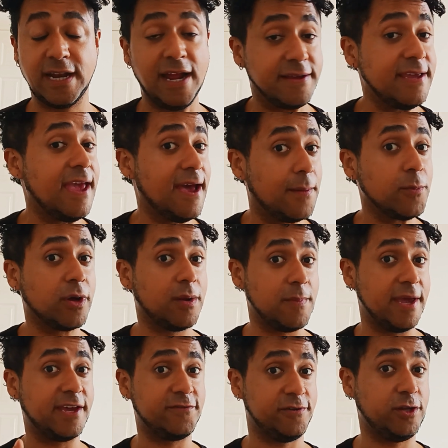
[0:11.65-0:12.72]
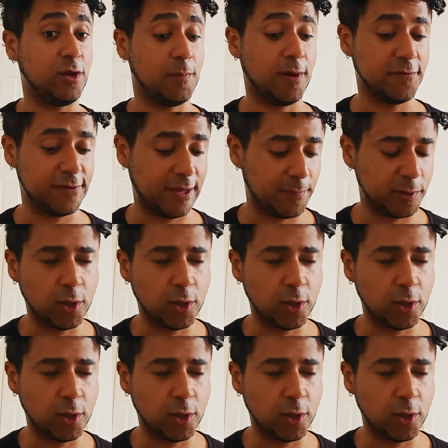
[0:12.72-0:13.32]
And I'm going to make a video about that,